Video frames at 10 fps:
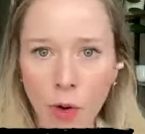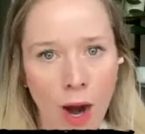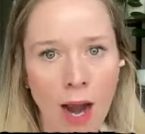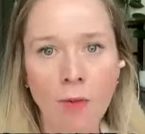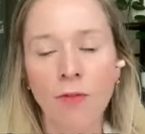
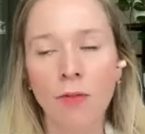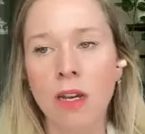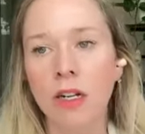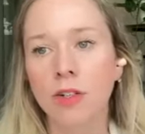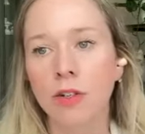requirement for
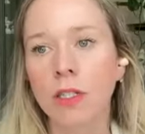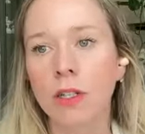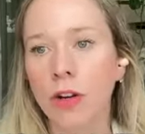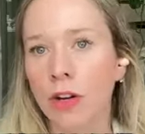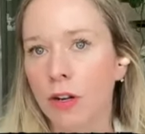me to do
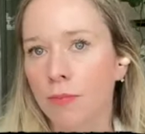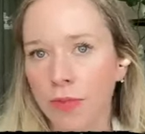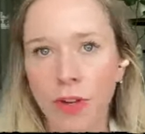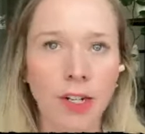so